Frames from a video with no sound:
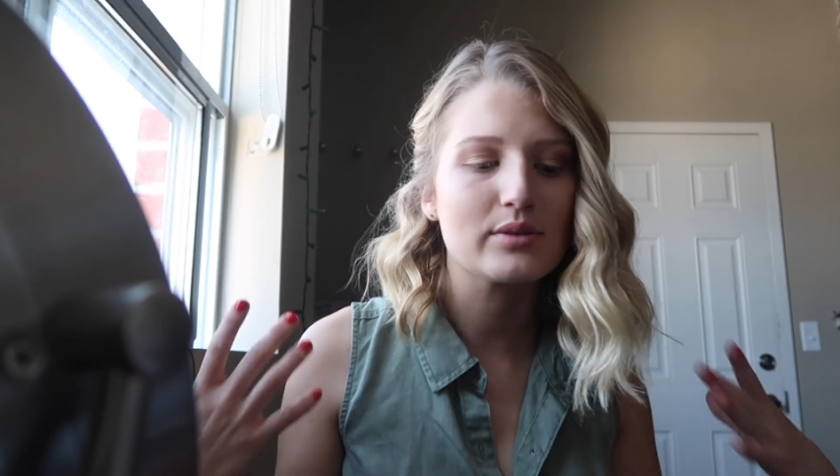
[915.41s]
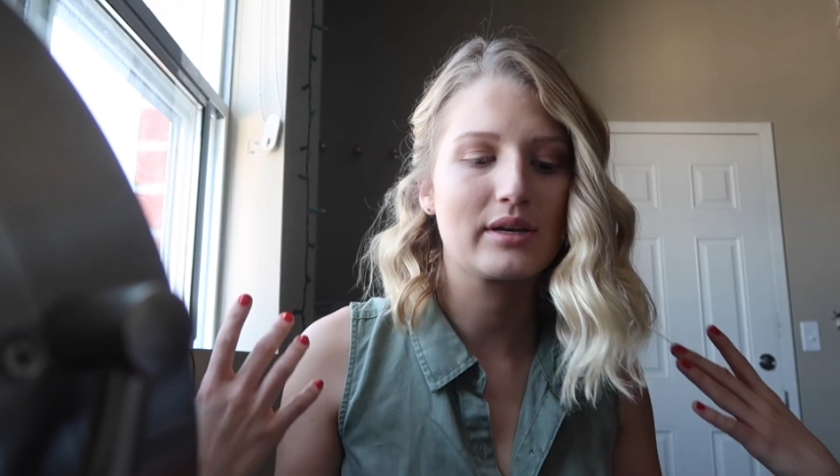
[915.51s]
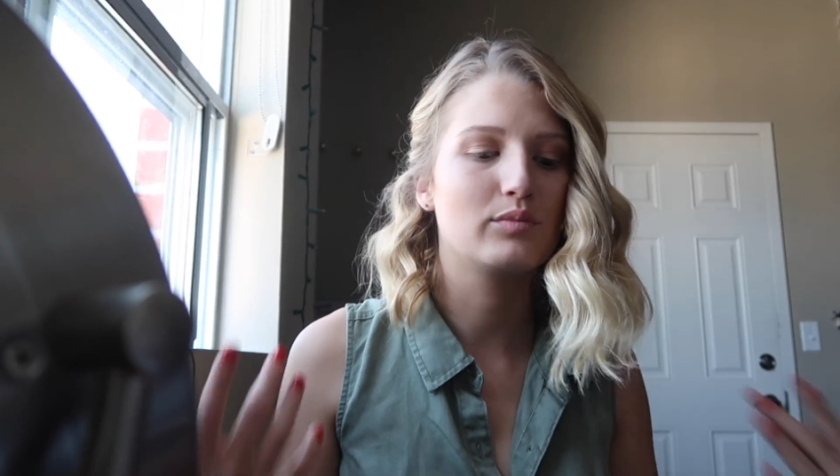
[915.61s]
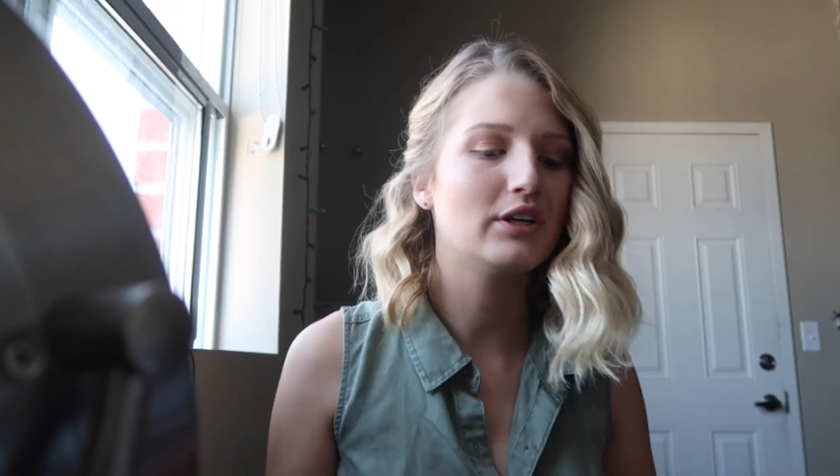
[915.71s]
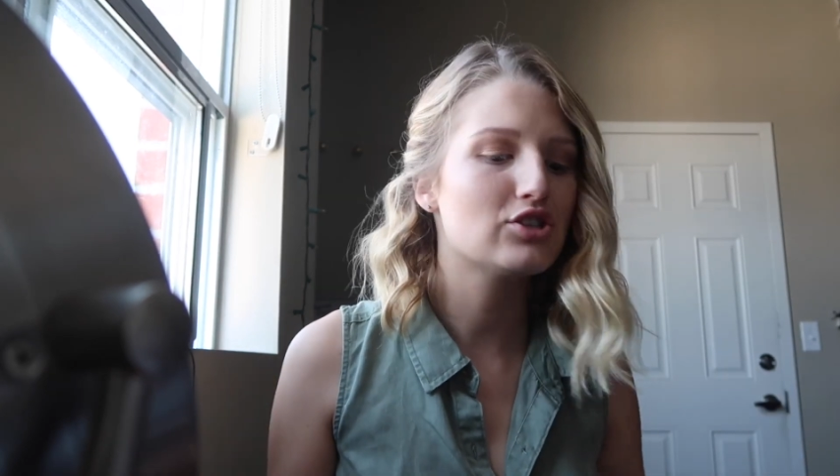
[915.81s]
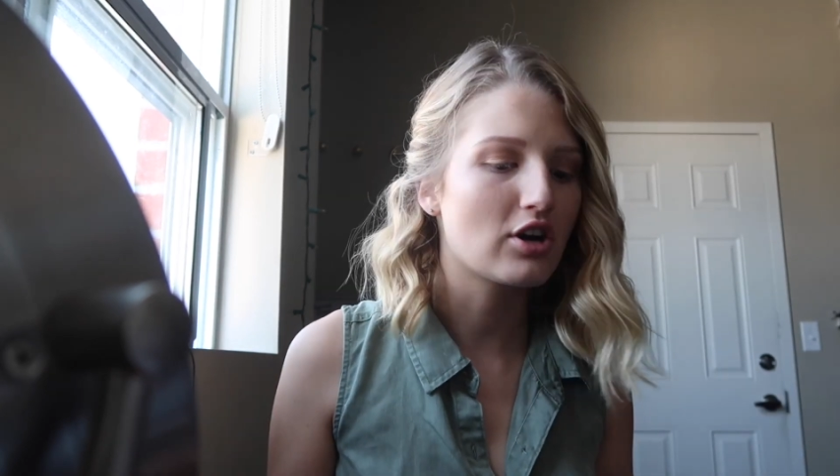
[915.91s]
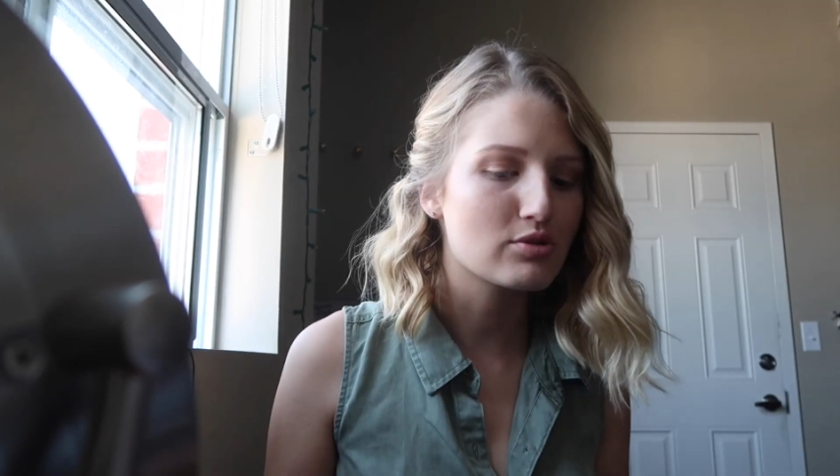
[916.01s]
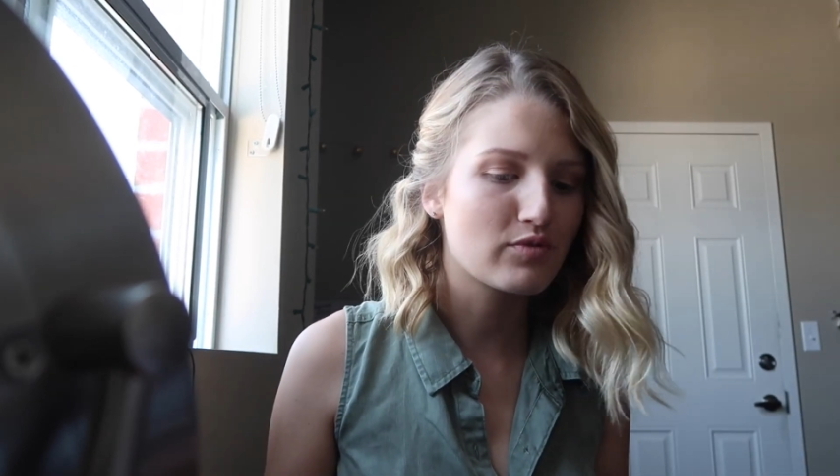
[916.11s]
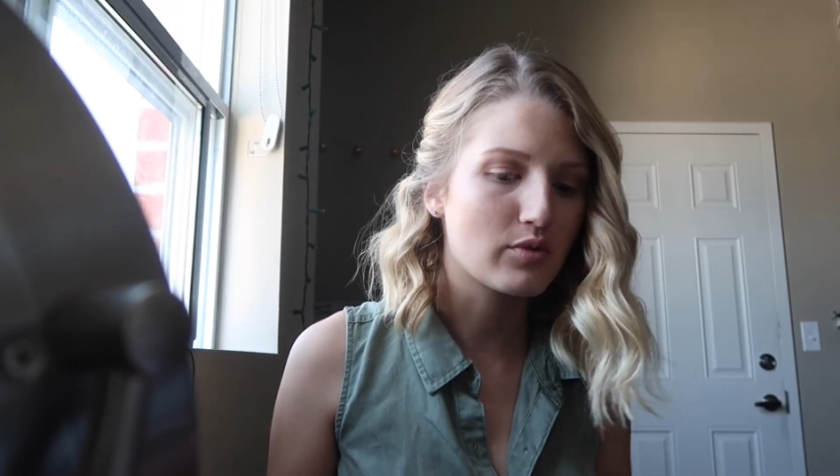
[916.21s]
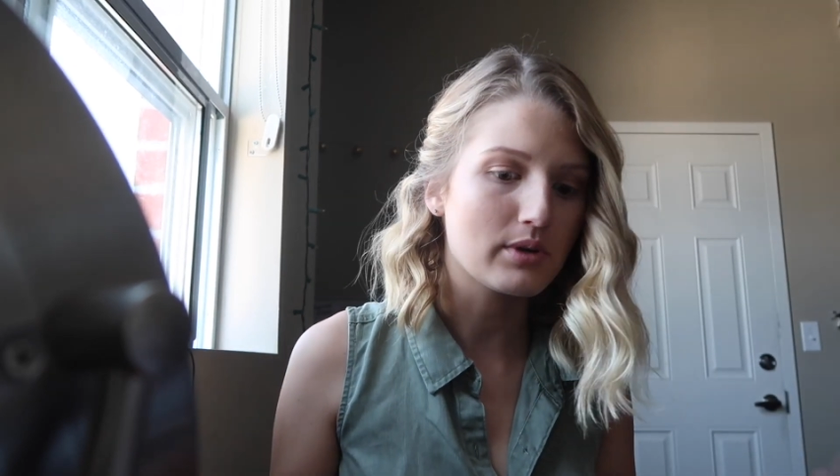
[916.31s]
I can recharge
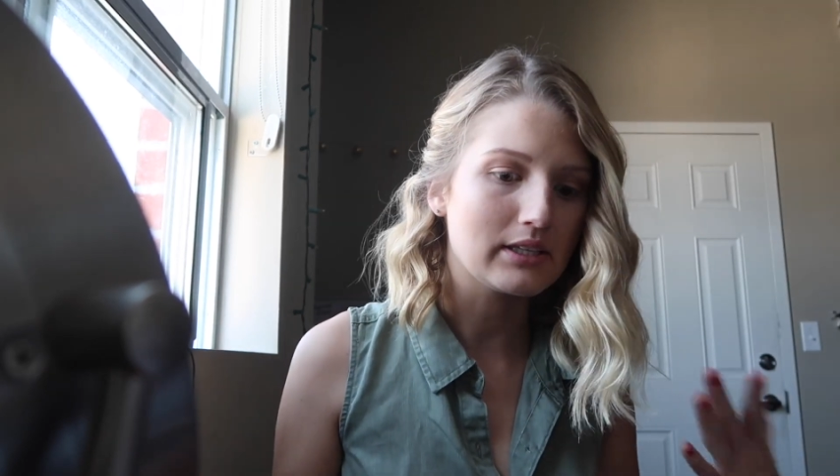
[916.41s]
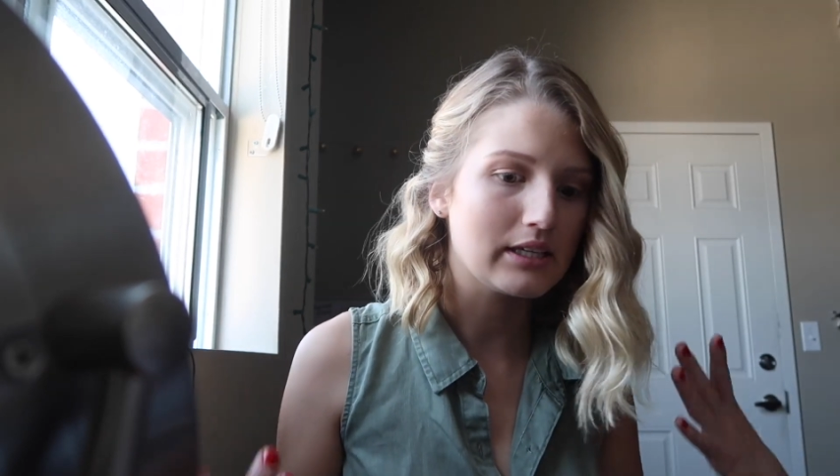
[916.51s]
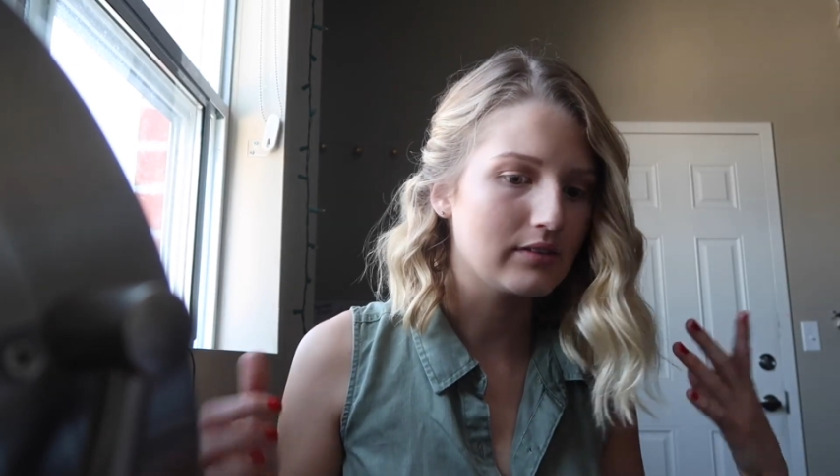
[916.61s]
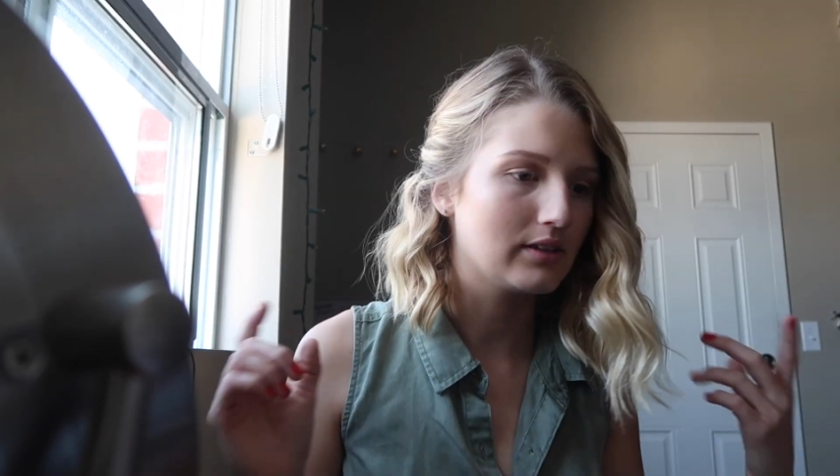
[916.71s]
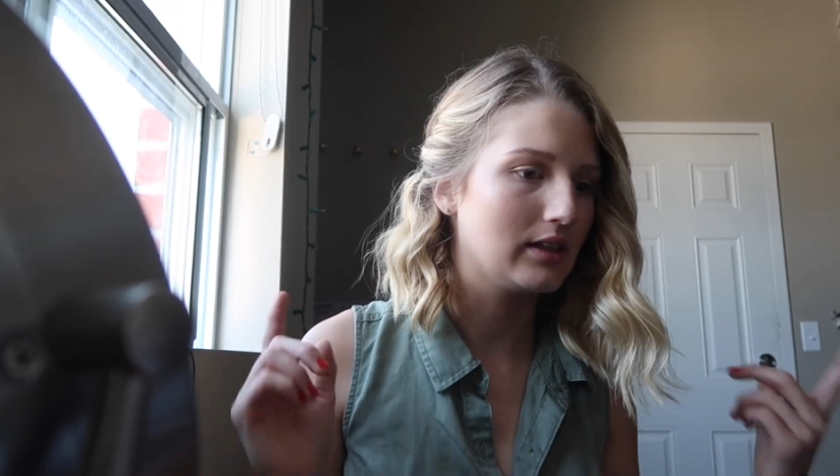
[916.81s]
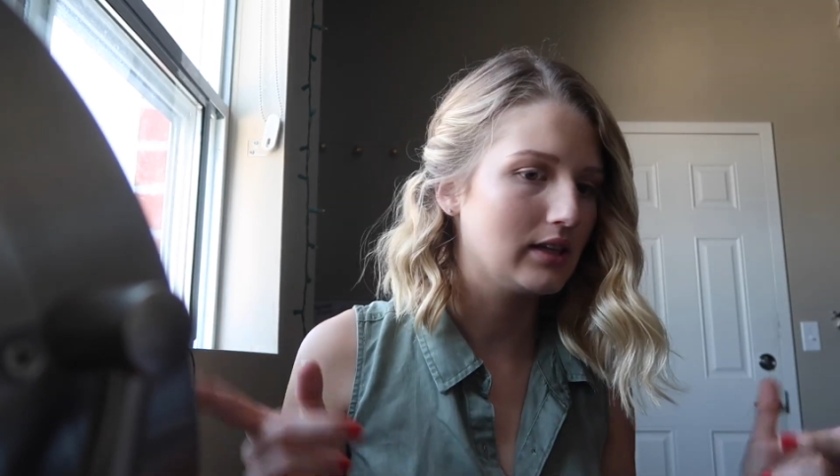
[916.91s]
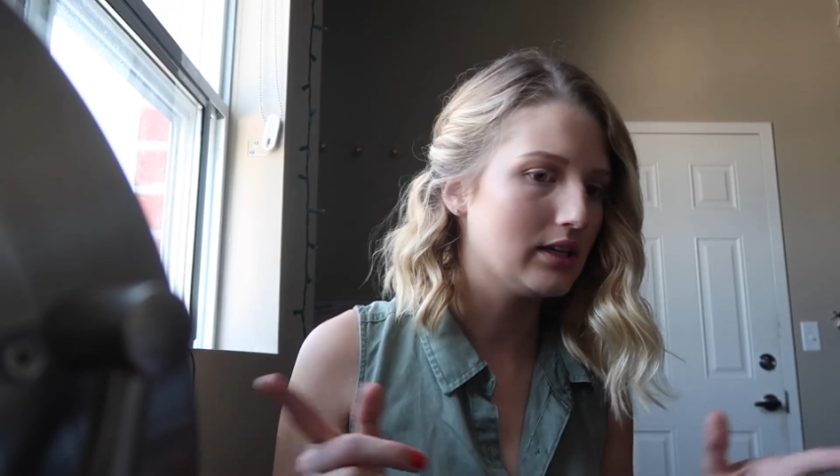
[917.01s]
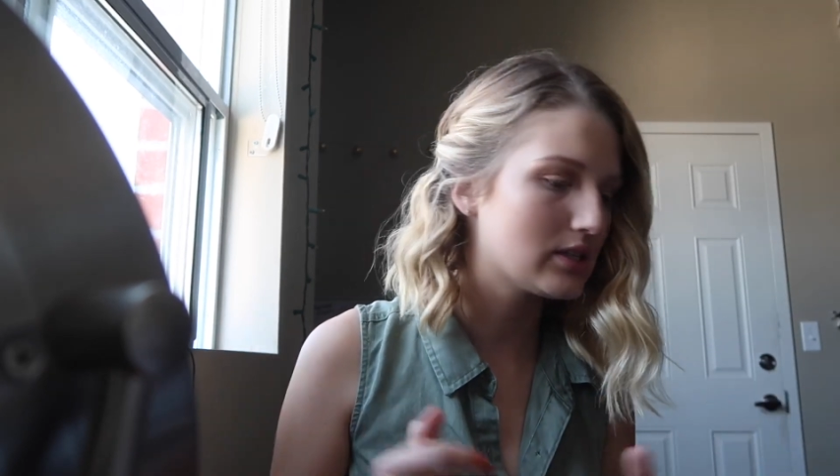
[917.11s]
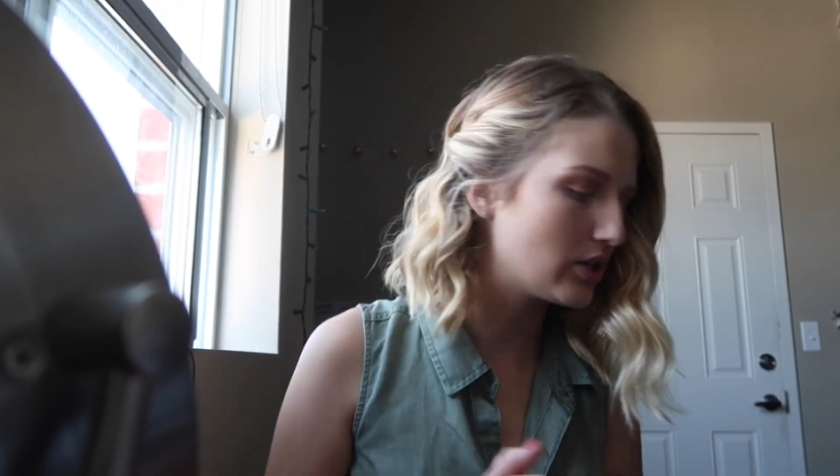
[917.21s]
before we leave. Let's